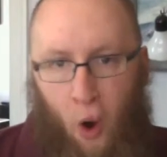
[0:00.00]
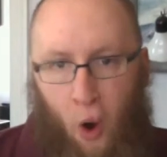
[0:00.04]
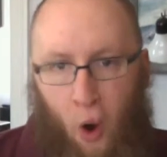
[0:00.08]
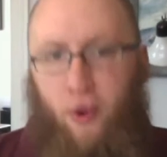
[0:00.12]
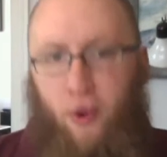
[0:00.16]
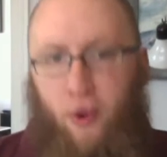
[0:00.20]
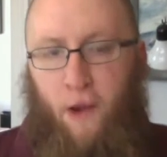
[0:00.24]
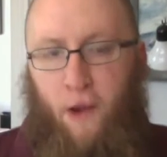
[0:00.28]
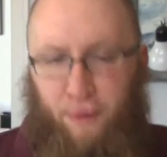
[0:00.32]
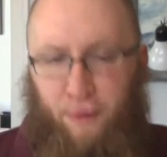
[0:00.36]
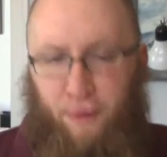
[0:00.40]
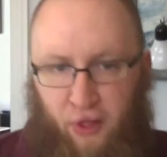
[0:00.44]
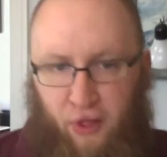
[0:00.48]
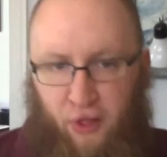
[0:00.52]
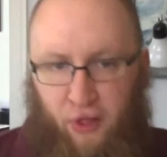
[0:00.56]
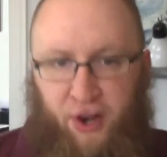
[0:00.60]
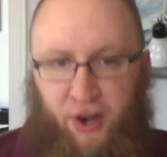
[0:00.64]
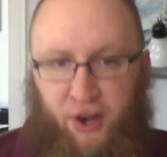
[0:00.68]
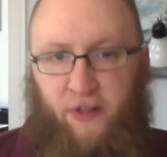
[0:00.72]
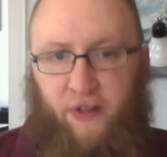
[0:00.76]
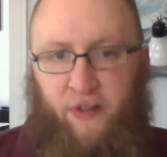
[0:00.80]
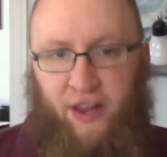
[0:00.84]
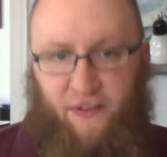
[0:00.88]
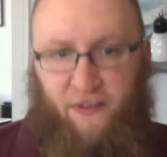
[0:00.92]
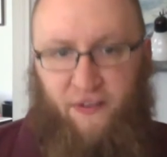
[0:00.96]
a question of
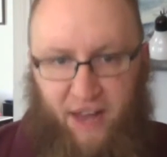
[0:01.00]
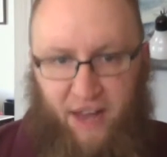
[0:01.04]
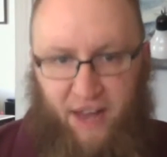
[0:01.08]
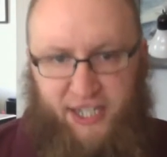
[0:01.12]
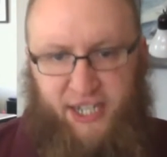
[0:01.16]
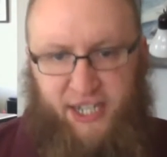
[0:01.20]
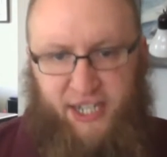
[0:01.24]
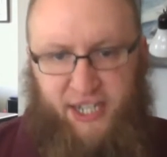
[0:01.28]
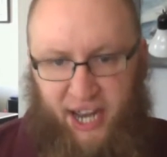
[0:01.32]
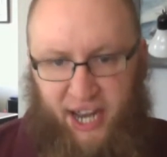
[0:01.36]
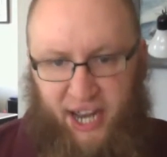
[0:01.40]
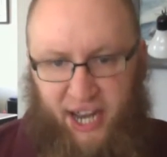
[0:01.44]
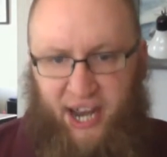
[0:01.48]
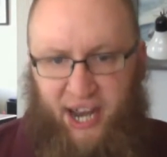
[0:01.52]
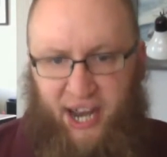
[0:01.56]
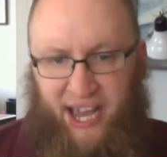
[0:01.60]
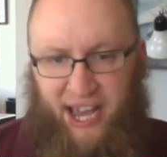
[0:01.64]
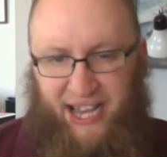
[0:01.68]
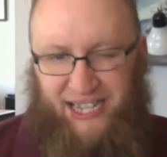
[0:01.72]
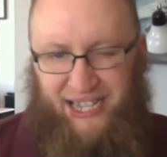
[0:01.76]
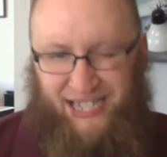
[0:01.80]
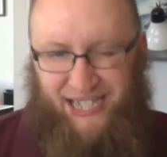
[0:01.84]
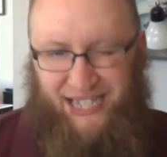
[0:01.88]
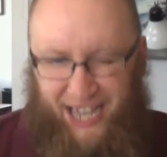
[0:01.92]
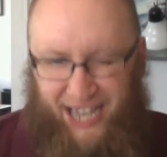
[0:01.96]
what we find
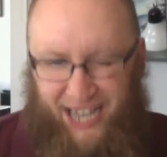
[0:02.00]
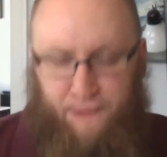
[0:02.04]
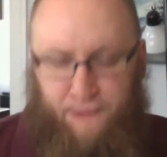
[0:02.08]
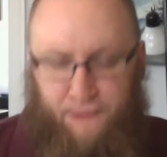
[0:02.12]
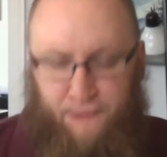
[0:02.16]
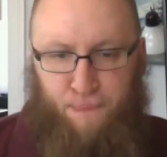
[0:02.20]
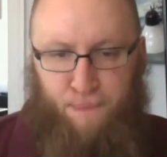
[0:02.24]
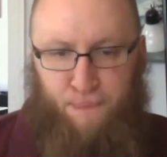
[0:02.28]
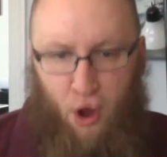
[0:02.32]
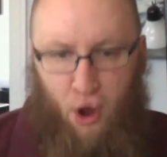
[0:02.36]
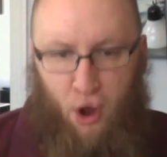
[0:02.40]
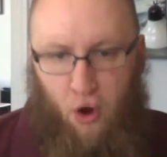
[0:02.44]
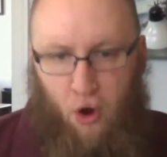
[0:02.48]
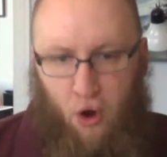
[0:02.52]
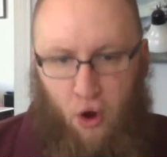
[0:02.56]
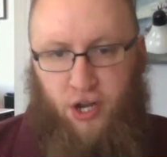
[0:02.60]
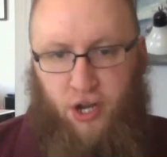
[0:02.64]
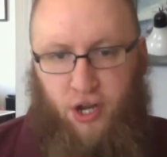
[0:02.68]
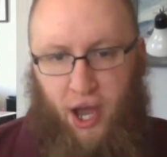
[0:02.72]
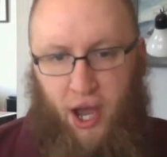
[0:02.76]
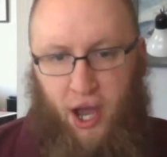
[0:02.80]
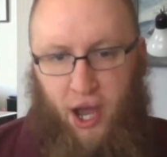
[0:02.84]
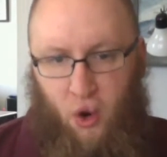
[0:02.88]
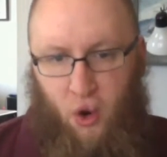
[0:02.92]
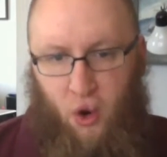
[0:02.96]
beautiful and
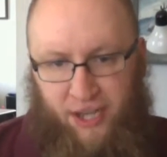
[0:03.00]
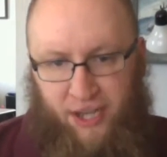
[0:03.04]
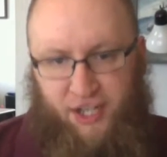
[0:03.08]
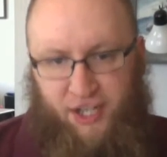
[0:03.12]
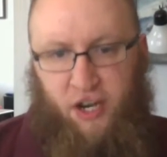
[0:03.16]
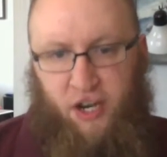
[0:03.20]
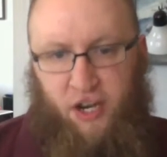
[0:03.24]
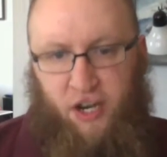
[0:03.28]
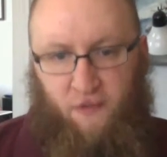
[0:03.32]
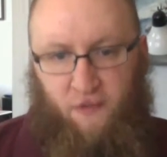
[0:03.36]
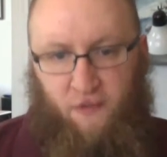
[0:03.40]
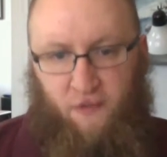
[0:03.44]
worthwhile in the world.